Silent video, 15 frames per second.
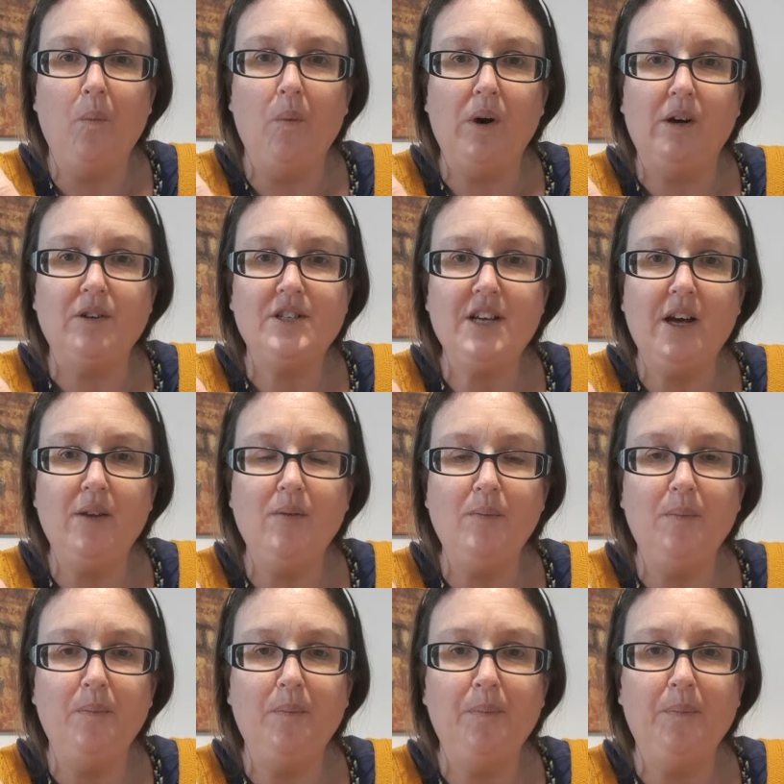Well done.
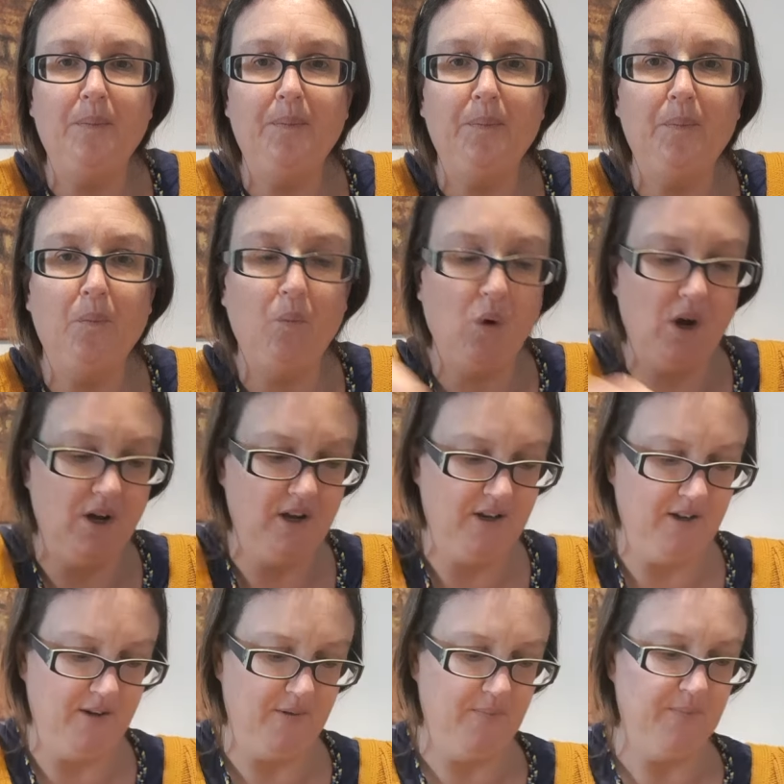
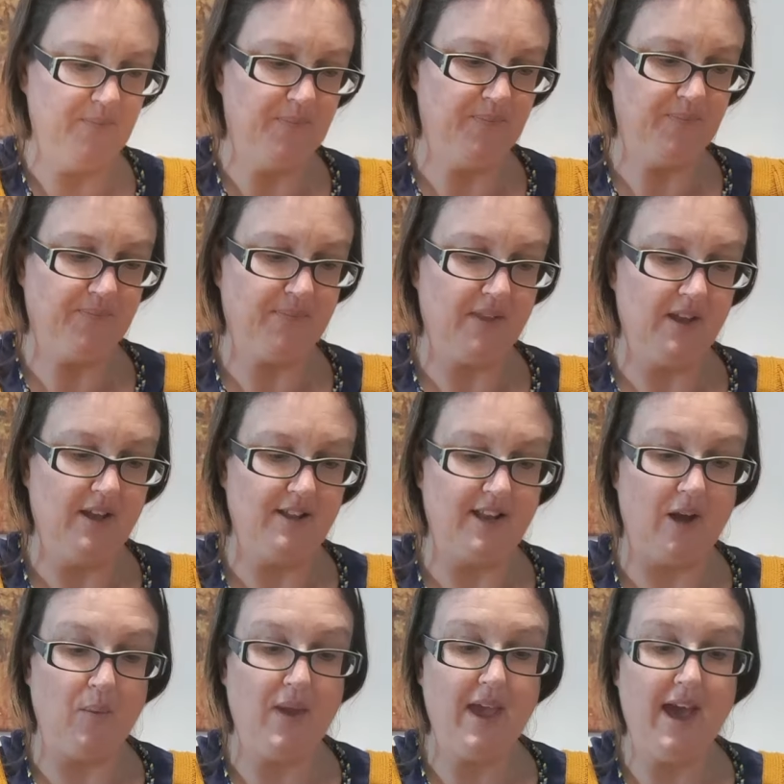Were.
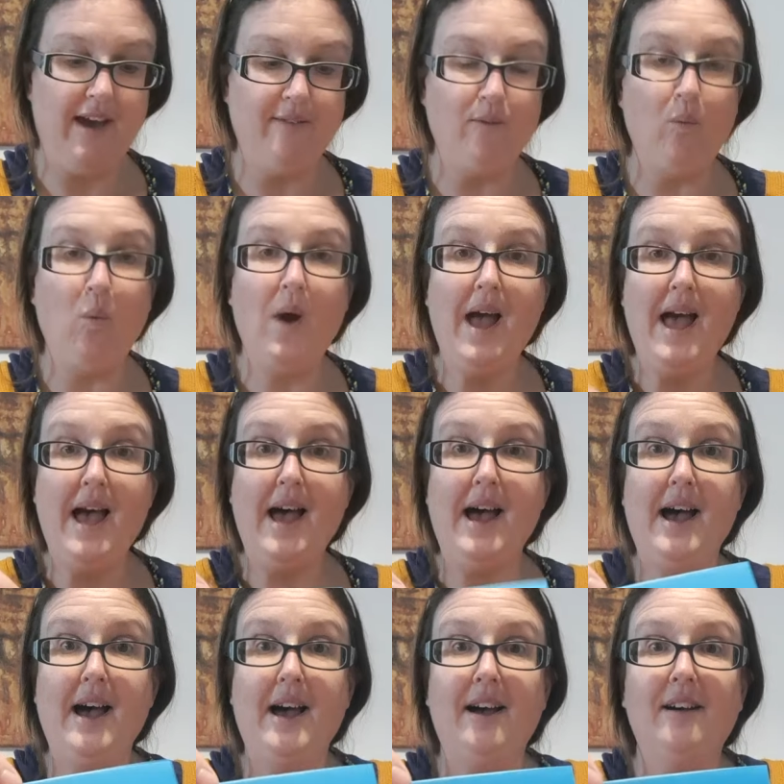Now we have
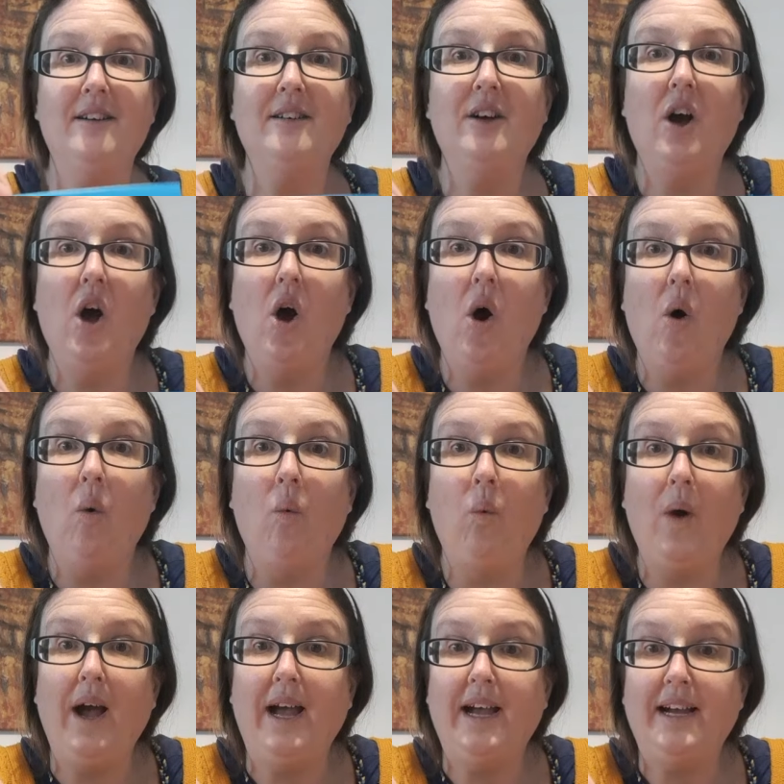where.
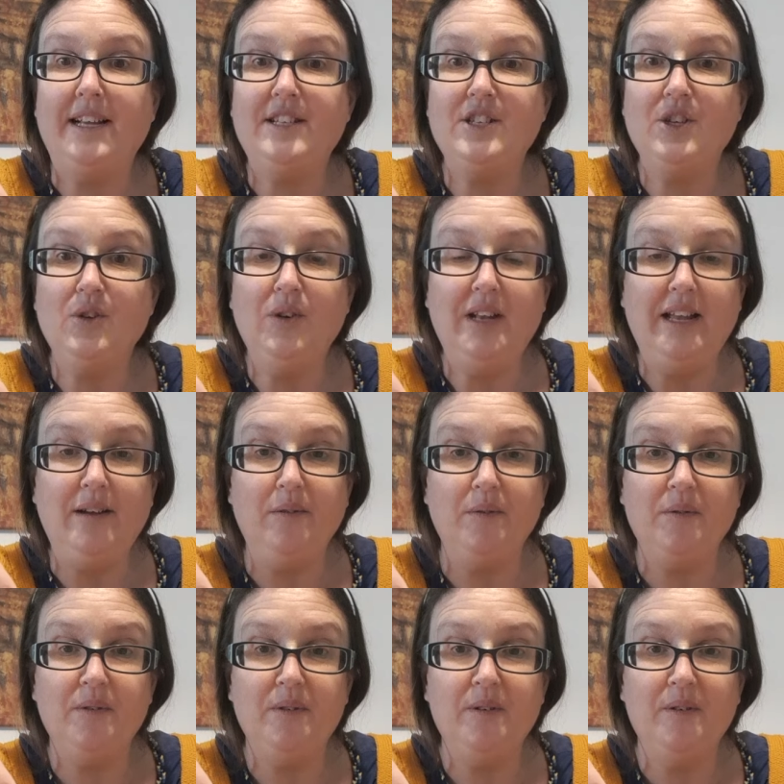Where do you live?
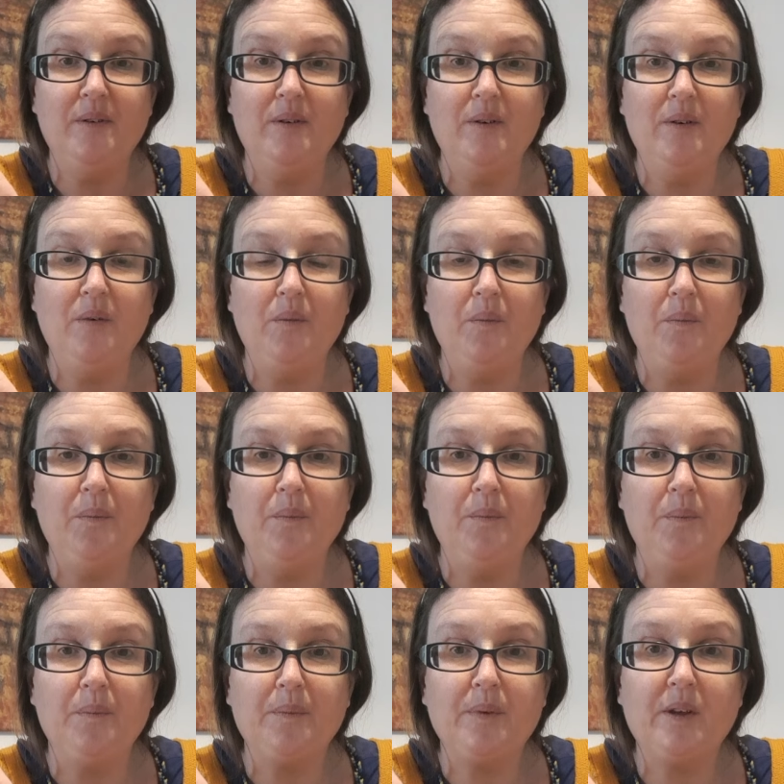
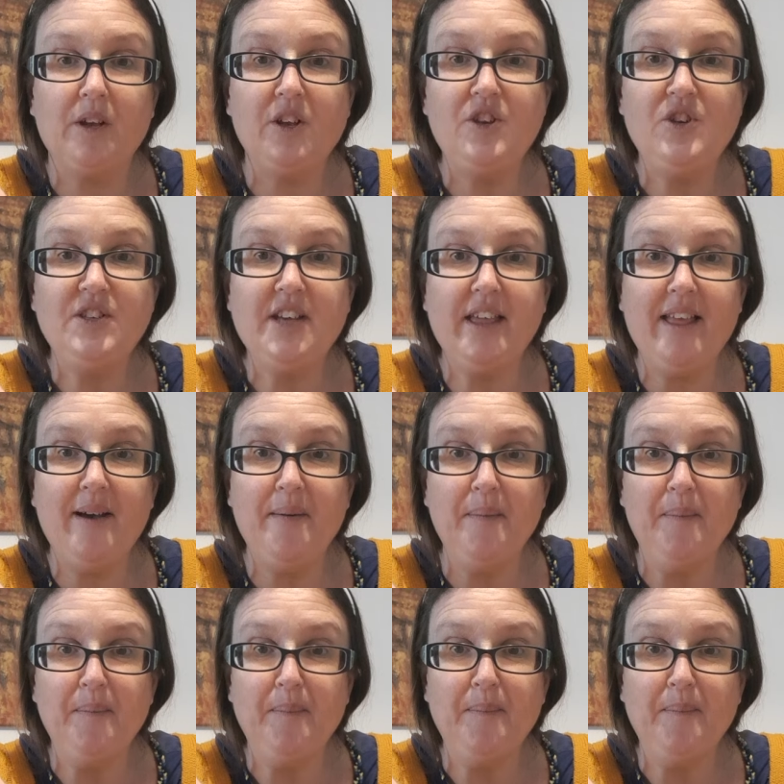Can you say that?